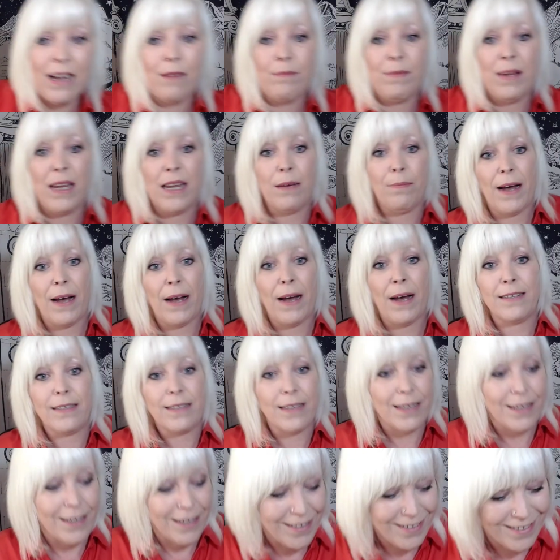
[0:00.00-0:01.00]
I'm here,
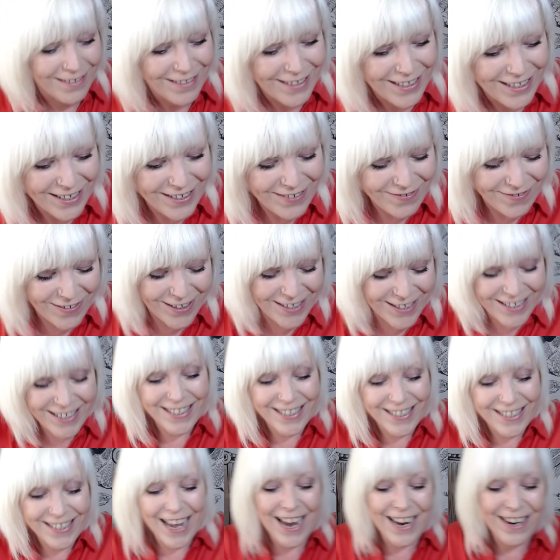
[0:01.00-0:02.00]
Pisces. One
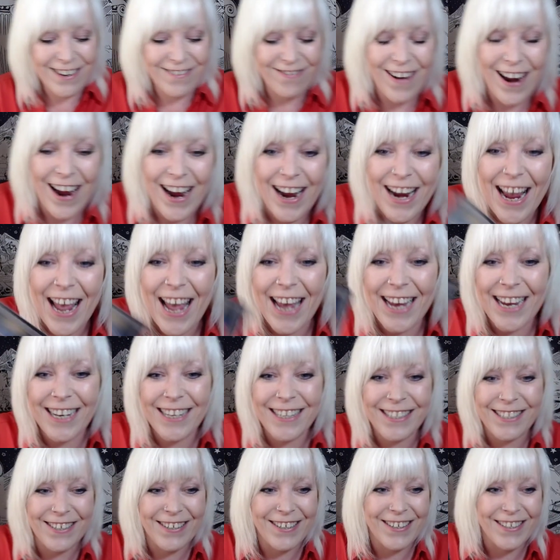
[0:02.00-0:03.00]
sec, right? Eight
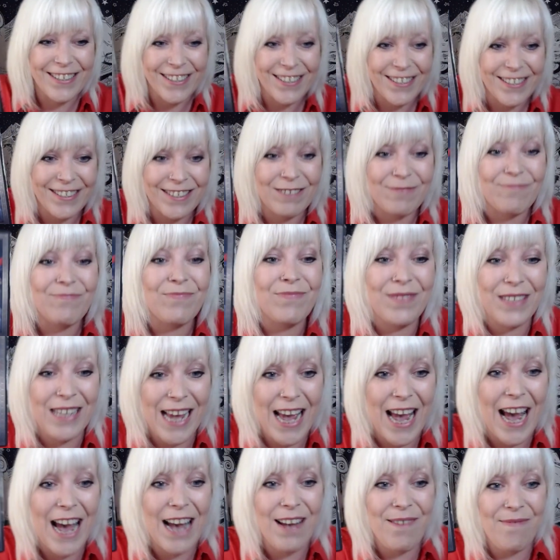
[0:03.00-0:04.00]
of Swords.
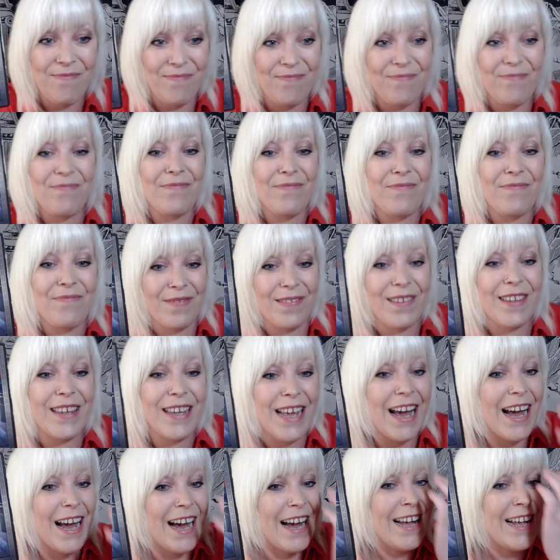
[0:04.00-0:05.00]
Yeah.
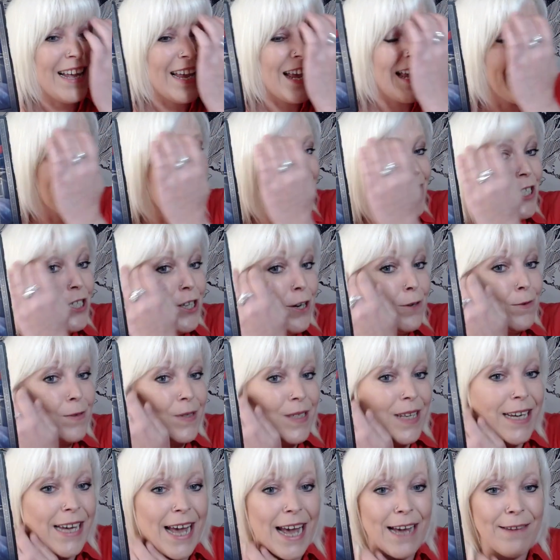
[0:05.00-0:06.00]
Yeah. You don't
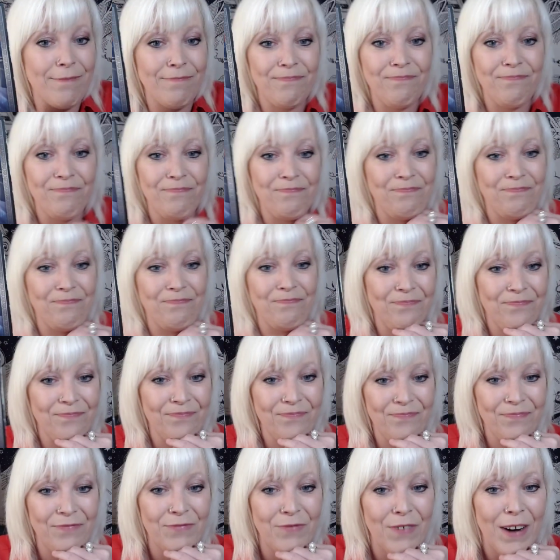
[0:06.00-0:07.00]
see it,
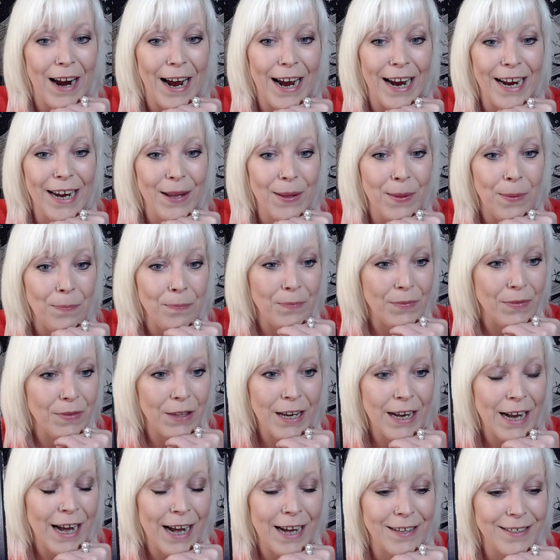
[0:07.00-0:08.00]
right?
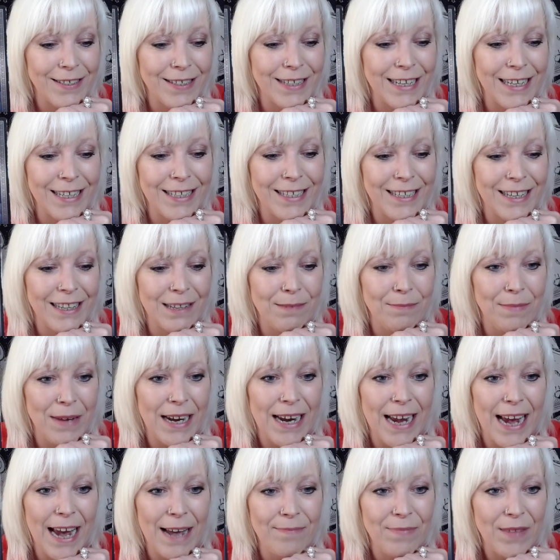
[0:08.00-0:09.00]
You can't see it at the
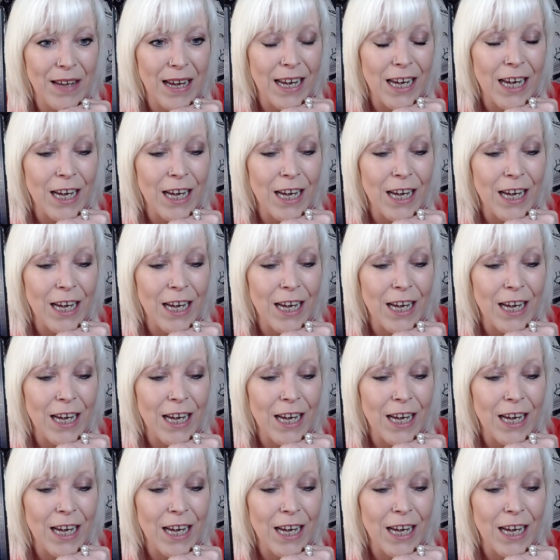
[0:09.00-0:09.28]
minute.